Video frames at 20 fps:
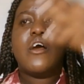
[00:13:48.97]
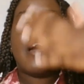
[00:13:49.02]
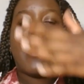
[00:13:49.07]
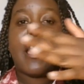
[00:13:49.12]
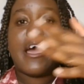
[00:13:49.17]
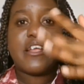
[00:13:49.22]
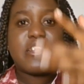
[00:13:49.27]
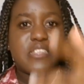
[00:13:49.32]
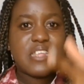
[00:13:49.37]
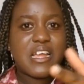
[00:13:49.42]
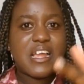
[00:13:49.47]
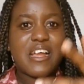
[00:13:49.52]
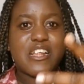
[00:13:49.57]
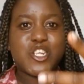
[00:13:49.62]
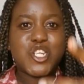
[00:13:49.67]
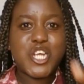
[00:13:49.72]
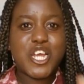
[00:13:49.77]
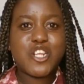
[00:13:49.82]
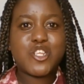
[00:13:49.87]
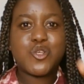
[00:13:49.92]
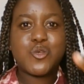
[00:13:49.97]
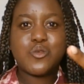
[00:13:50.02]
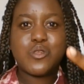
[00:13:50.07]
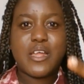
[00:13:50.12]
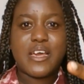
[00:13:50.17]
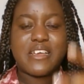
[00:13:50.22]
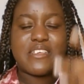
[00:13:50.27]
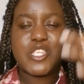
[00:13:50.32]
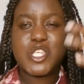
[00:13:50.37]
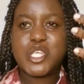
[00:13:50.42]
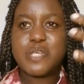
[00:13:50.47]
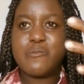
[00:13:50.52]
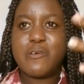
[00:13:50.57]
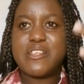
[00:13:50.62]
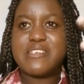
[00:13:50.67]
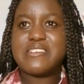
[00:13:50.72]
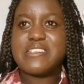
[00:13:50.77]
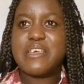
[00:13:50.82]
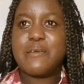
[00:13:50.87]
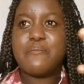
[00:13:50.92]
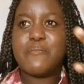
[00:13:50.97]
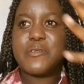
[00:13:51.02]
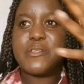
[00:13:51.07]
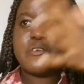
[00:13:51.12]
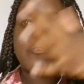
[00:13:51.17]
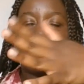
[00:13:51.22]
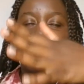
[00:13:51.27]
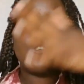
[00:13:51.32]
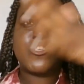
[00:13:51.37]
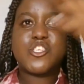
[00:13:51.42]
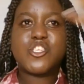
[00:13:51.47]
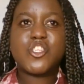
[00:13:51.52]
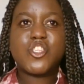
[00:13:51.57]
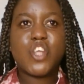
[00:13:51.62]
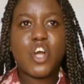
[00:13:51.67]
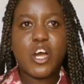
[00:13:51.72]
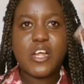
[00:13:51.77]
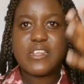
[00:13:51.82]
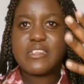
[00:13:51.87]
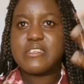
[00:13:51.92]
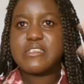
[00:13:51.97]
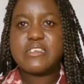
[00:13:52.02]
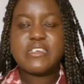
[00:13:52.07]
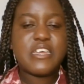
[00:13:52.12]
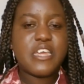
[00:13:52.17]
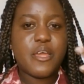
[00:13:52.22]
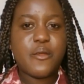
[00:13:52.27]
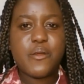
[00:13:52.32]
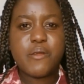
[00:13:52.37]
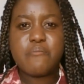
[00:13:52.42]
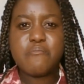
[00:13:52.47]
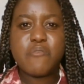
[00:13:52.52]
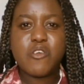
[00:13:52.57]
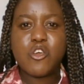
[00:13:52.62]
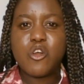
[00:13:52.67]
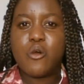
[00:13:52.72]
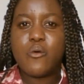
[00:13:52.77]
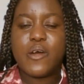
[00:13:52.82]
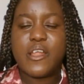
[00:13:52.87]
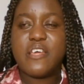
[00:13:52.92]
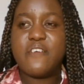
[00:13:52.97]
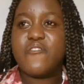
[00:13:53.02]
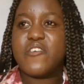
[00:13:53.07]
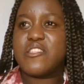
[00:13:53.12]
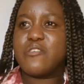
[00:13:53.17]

I think I tried to like scream out his name, but he was not hearing me or whatever.